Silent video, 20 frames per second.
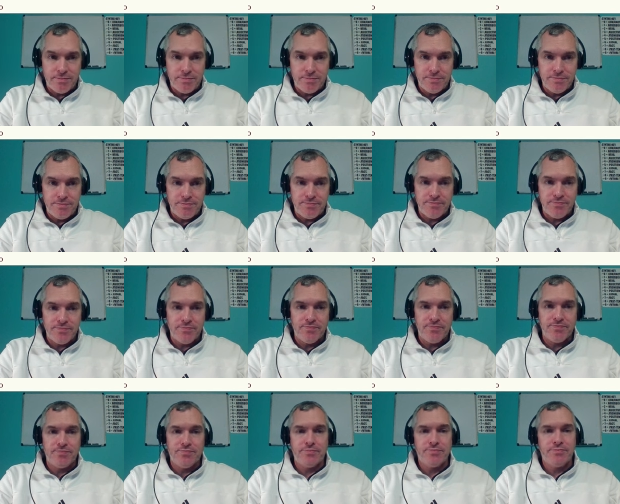
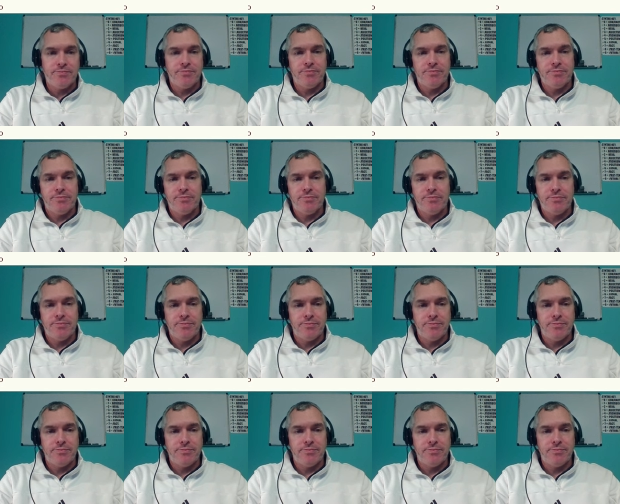Nobody speaks.